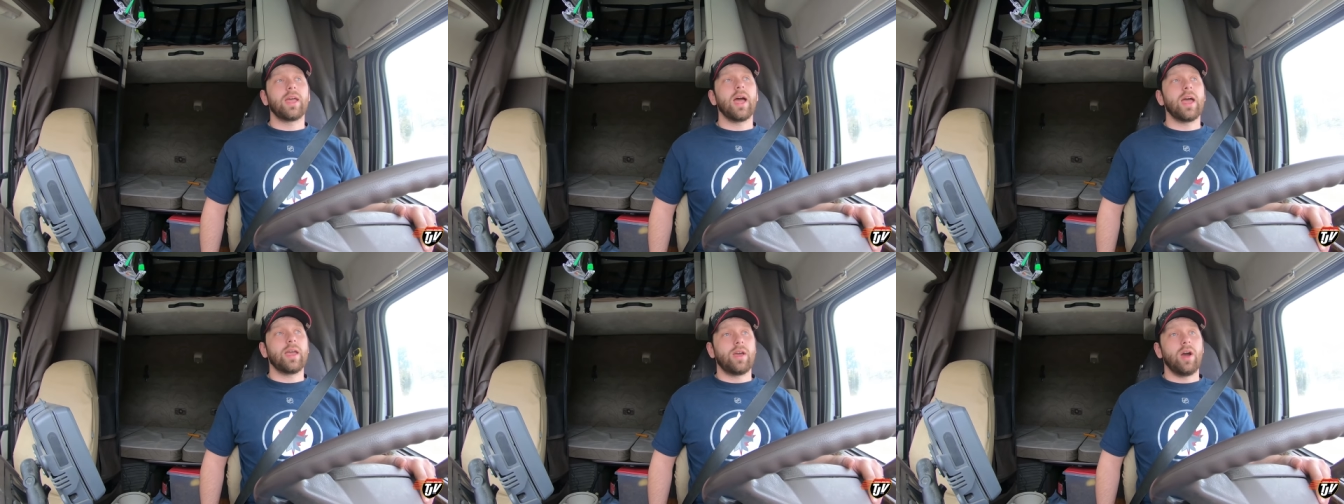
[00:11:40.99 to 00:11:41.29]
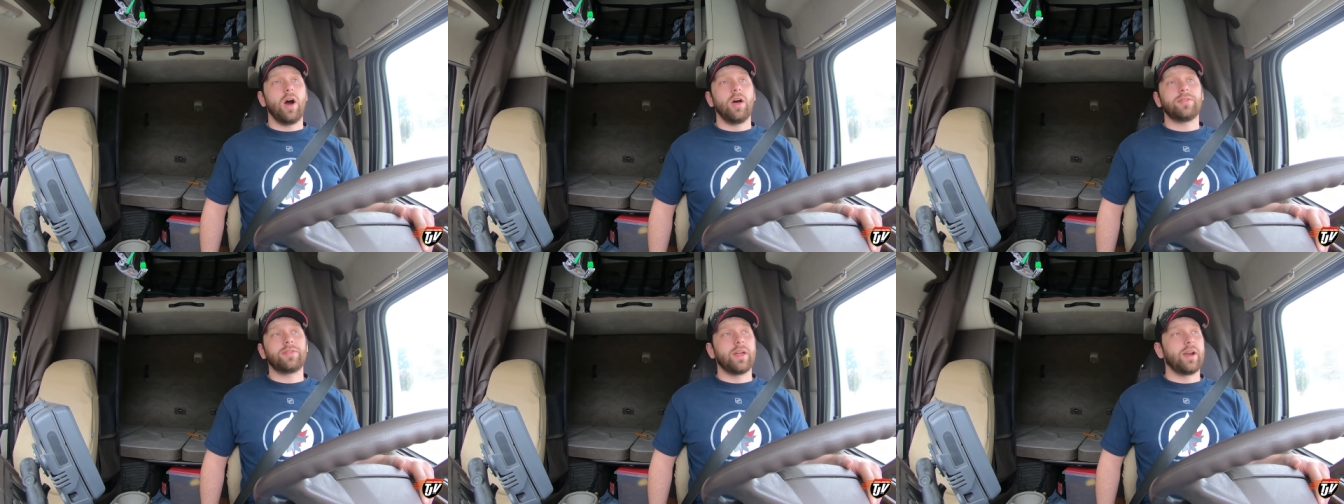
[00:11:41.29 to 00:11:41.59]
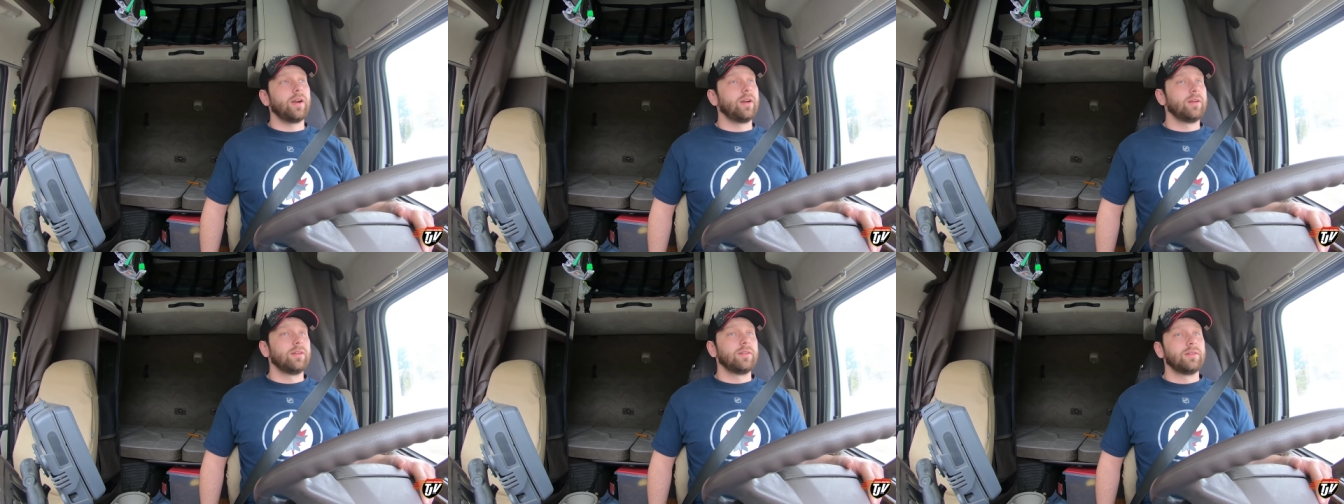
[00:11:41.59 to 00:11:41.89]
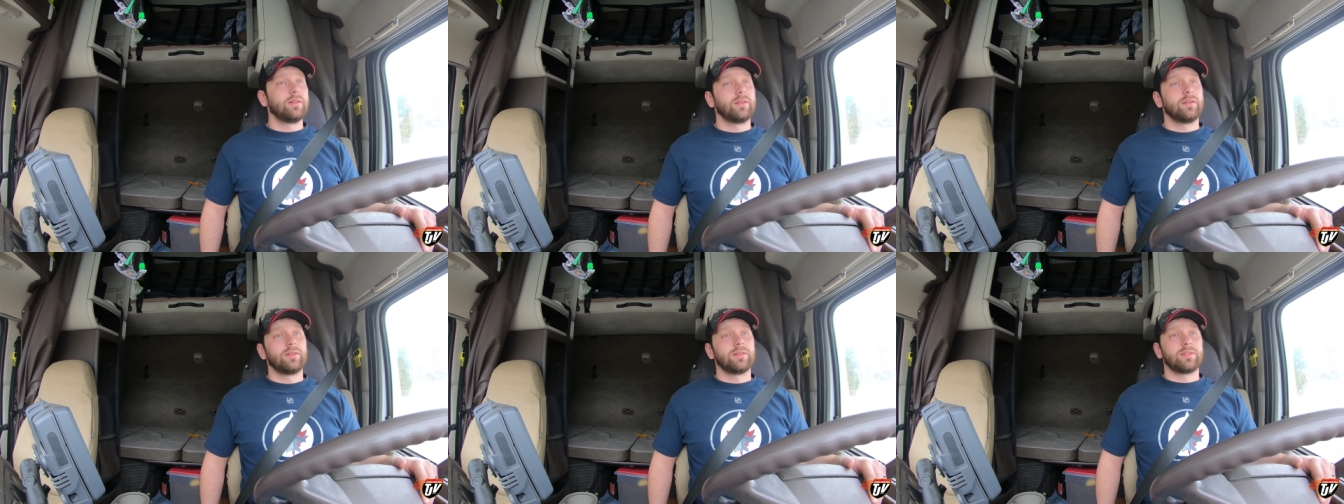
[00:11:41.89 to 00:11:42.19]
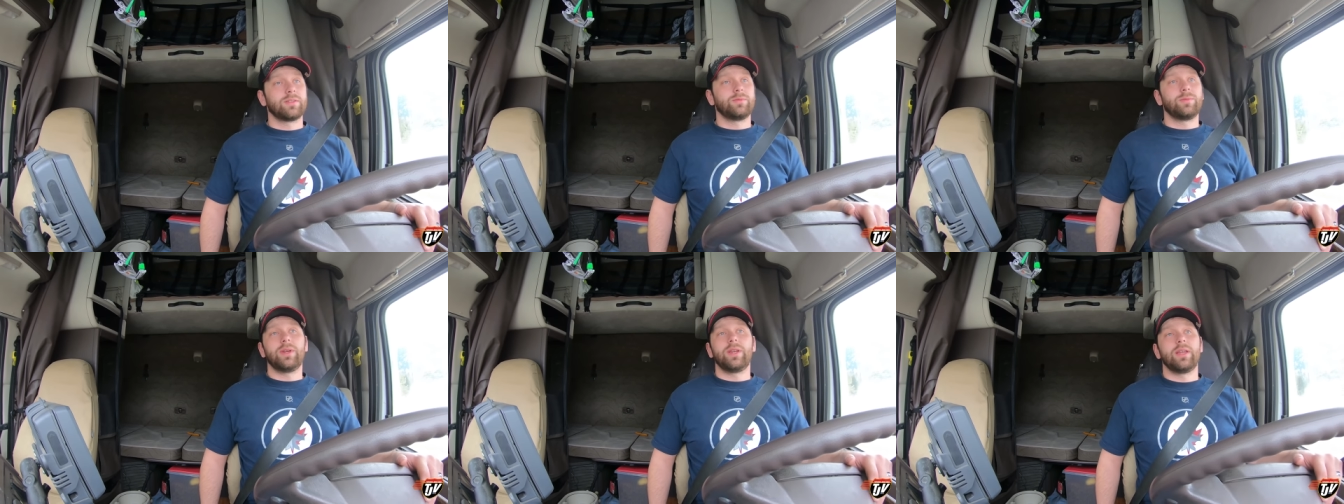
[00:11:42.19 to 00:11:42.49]
guy got there,
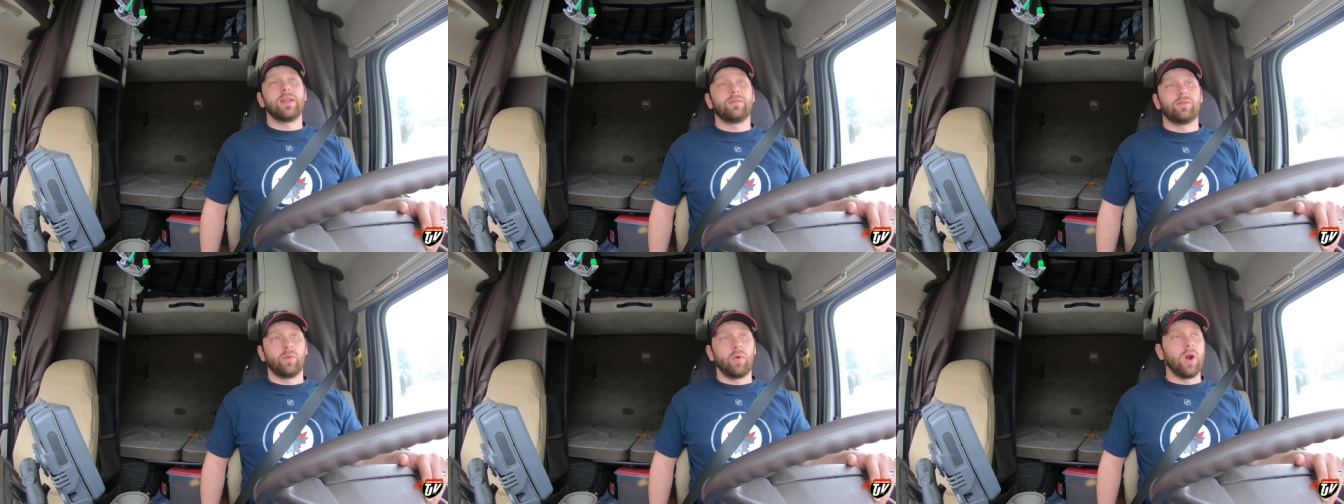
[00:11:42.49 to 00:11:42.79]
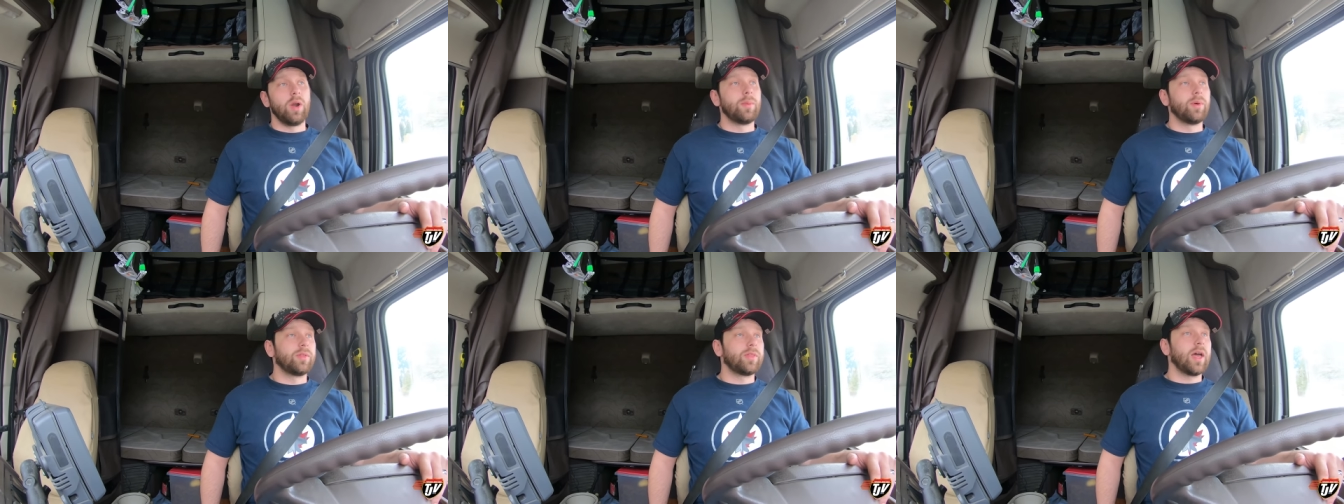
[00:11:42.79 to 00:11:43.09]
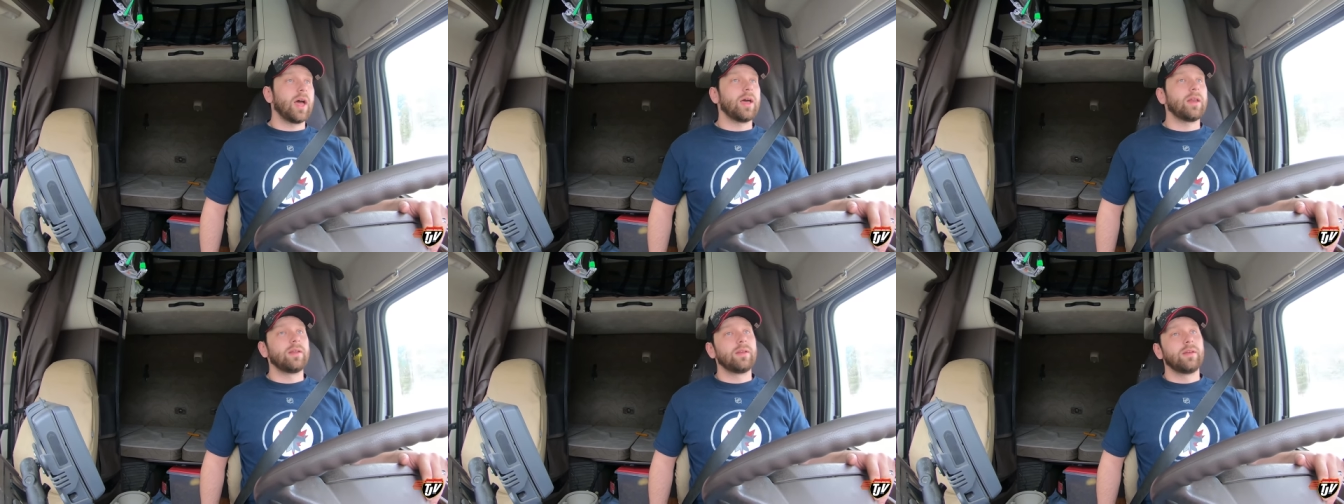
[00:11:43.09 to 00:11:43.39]
so we didn't have to worry about that.